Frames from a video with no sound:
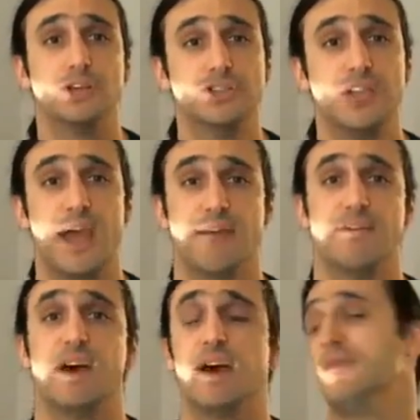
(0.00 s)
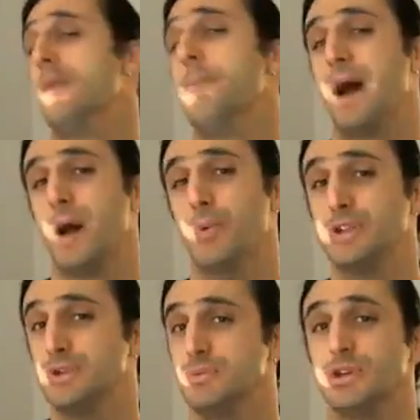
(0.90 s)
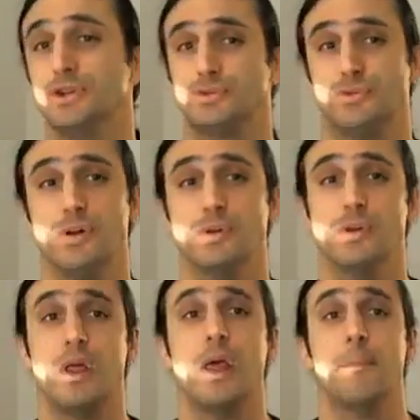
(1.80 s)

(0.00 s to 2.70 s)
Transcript: should ever have the power to control,